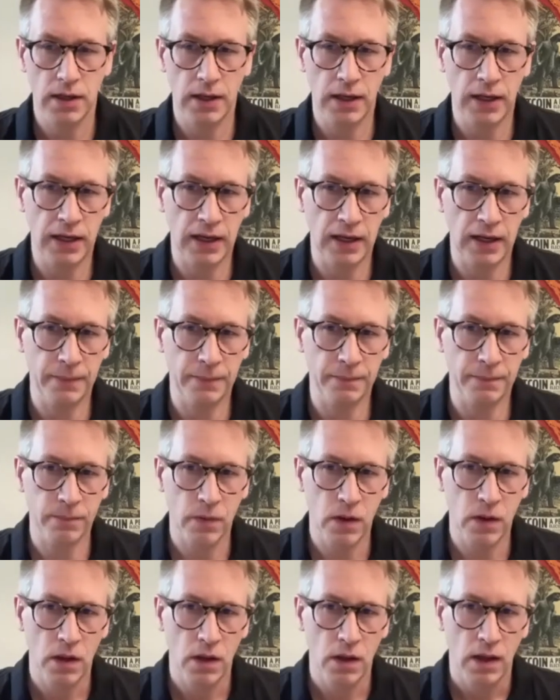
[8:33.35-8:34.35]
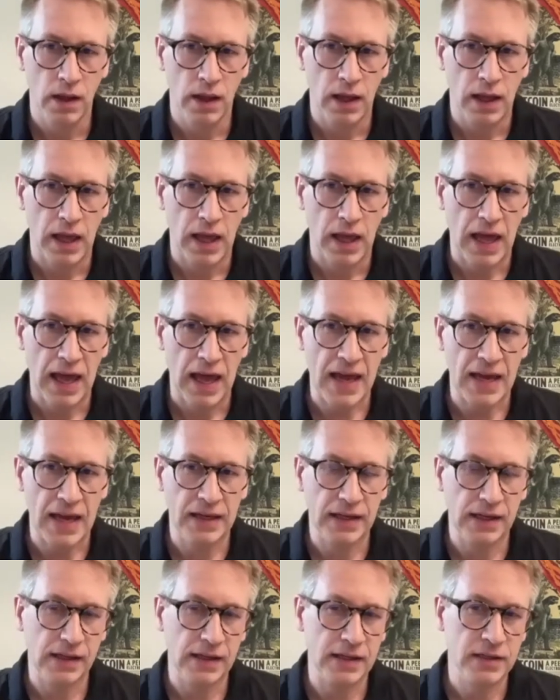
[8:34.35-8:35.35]
Um,
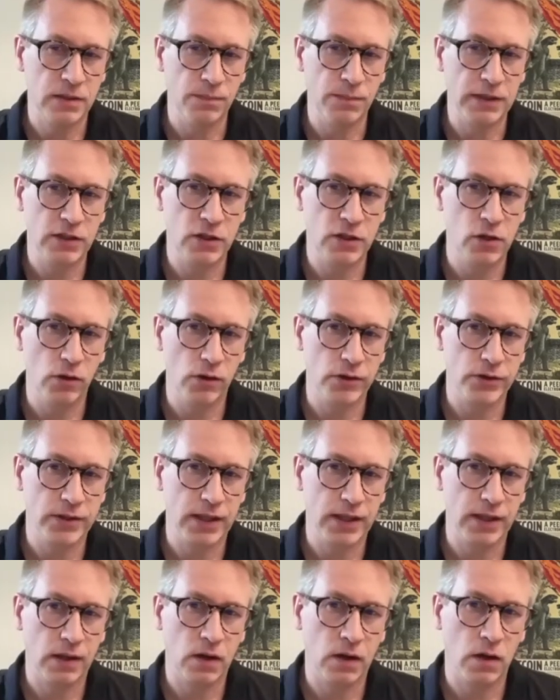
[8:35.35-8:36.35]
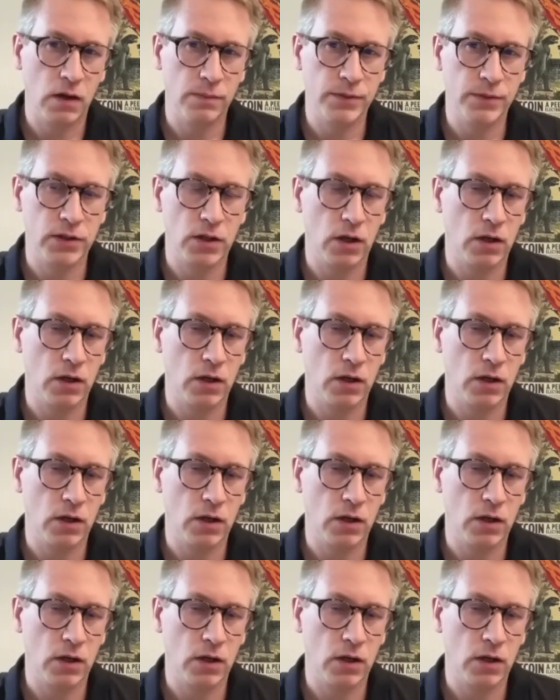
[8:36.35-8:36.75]
and it's a bit curious that it comes